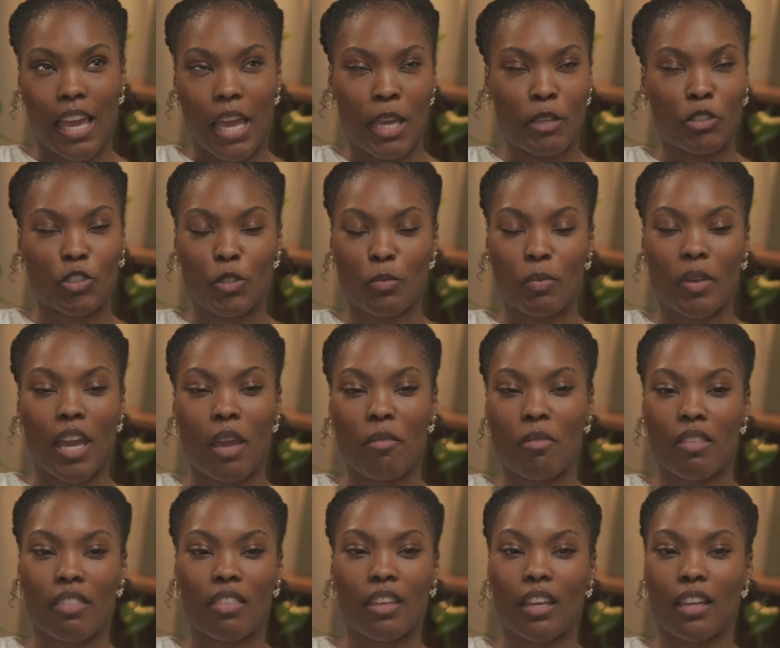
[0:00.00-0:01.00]
It just became
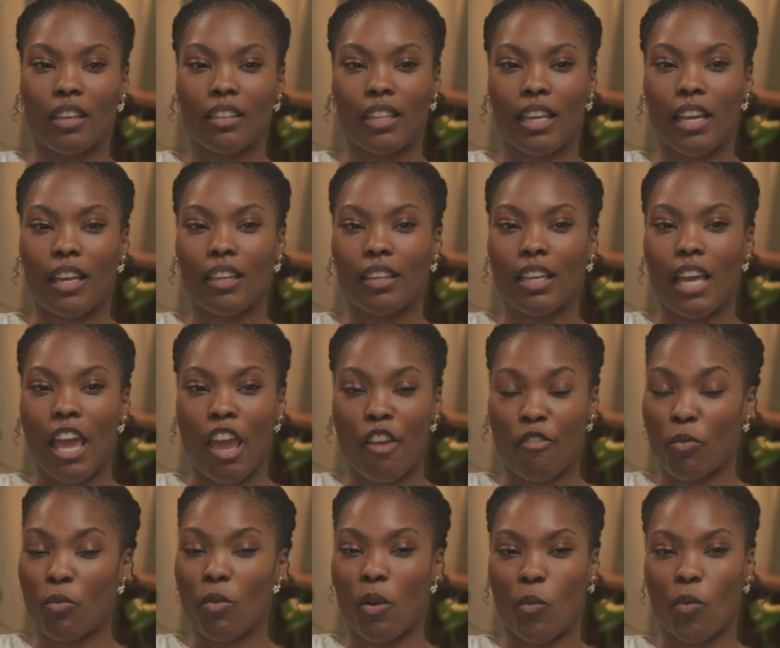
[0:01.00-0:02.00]
a thing that
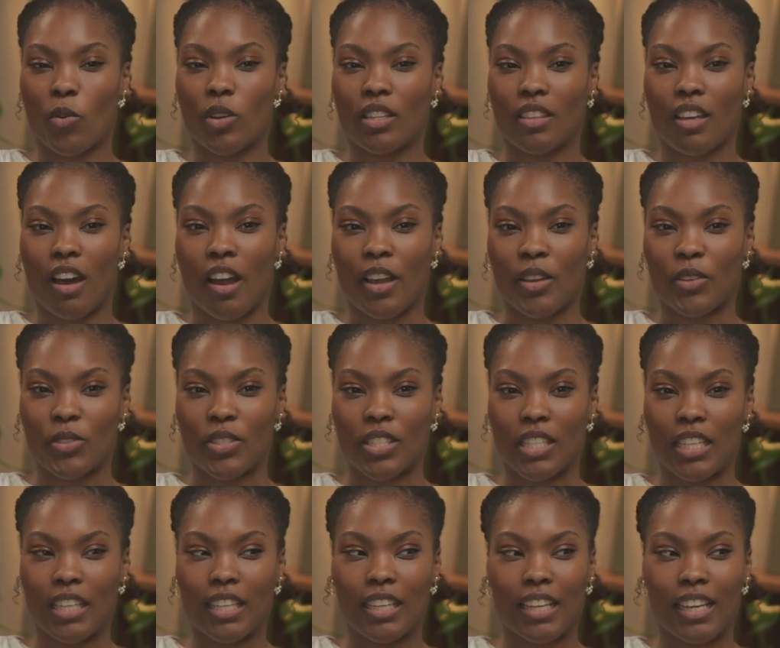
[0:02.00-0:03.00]
everyone wanted the aisle
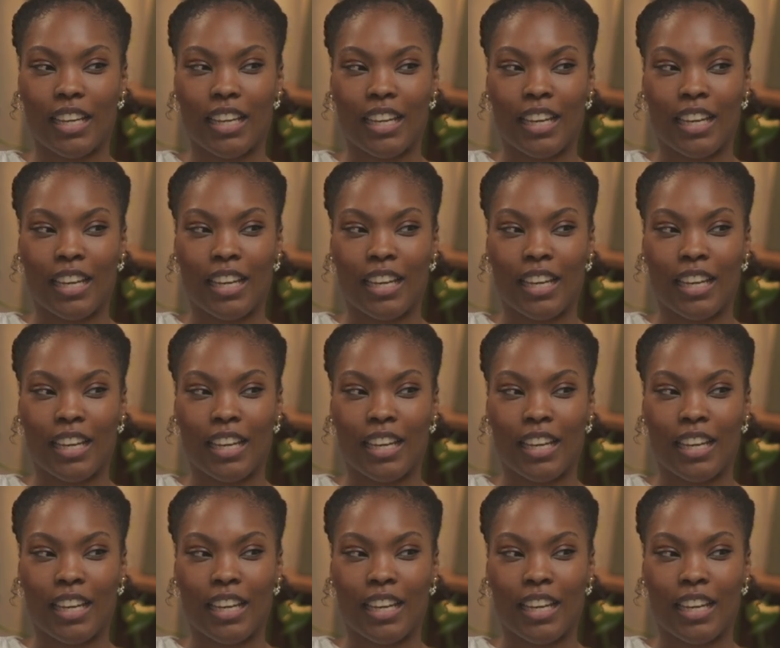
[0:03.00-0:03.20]
seat.